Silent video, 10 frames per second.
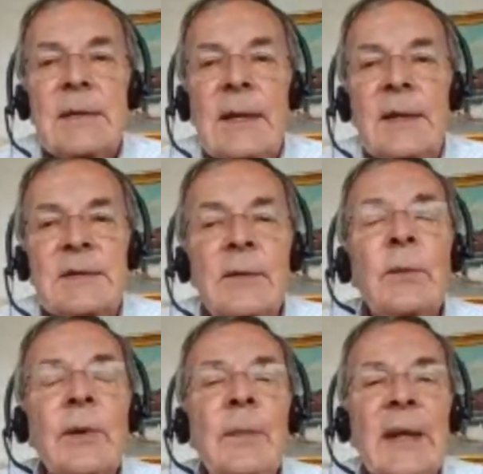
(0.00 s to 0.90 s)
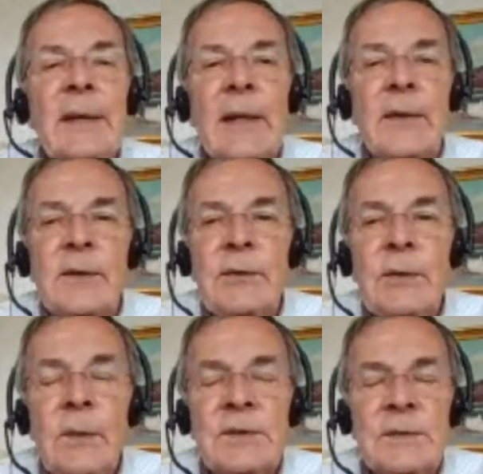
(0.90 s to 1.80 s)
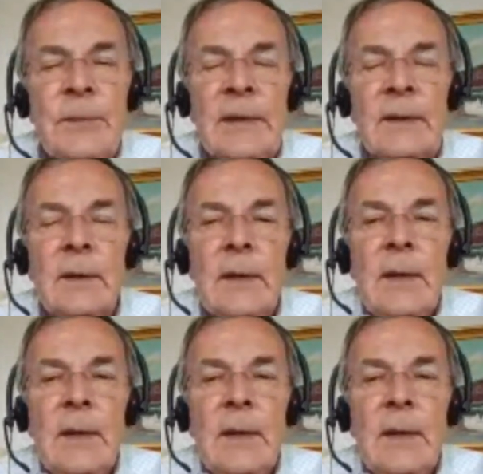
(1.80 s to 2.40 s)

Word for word: So there will be another huge bill.